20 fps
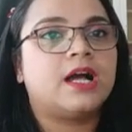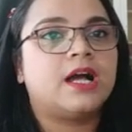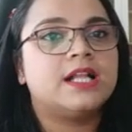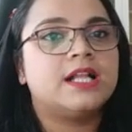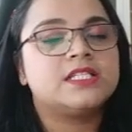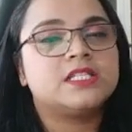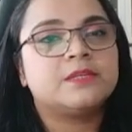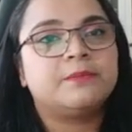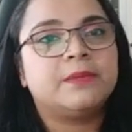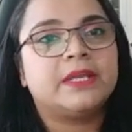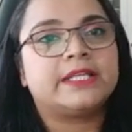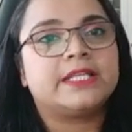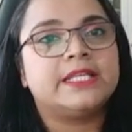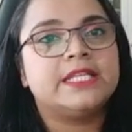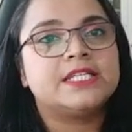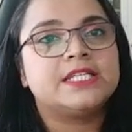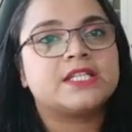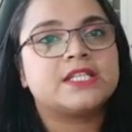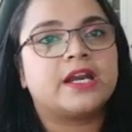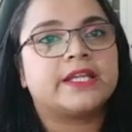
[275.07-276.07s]

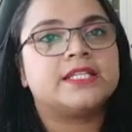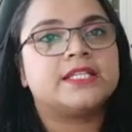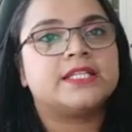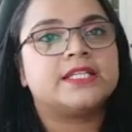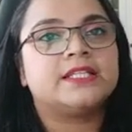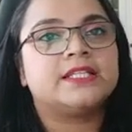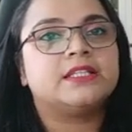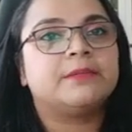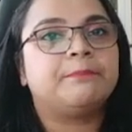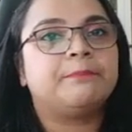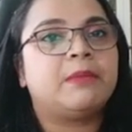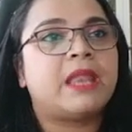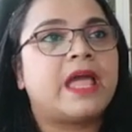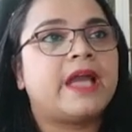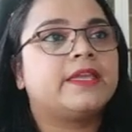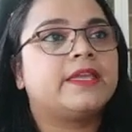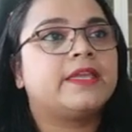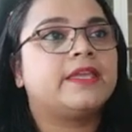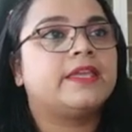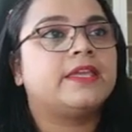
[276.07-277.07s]
ultimately targeting the
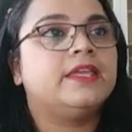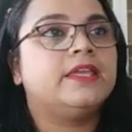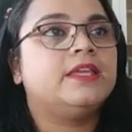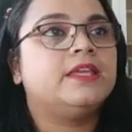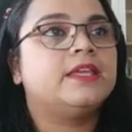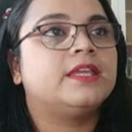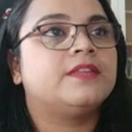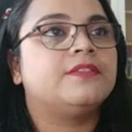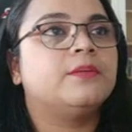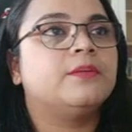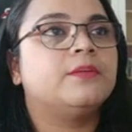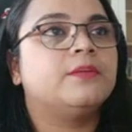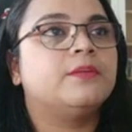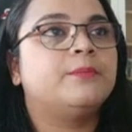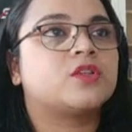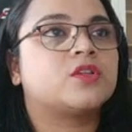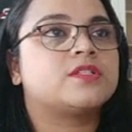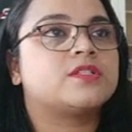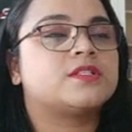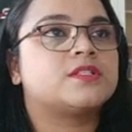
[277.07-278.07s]
black king in the
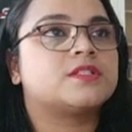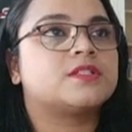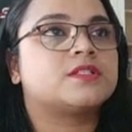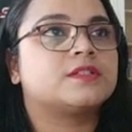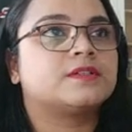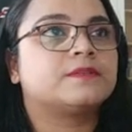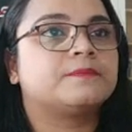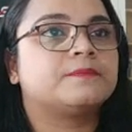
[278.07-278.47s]
process.